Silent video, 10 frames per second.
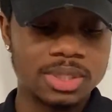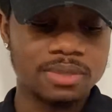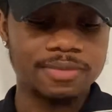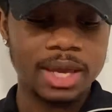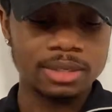
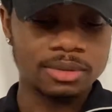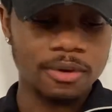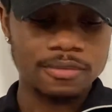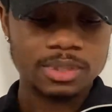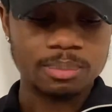filing of
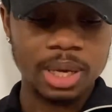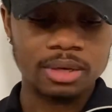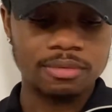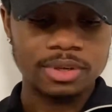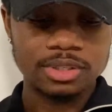SPAC
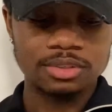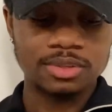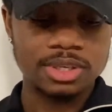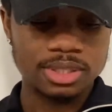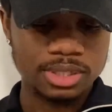
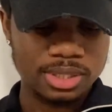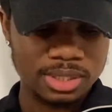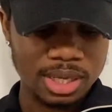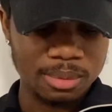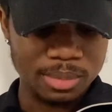registration
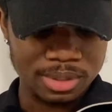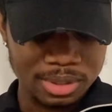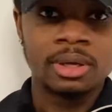statement.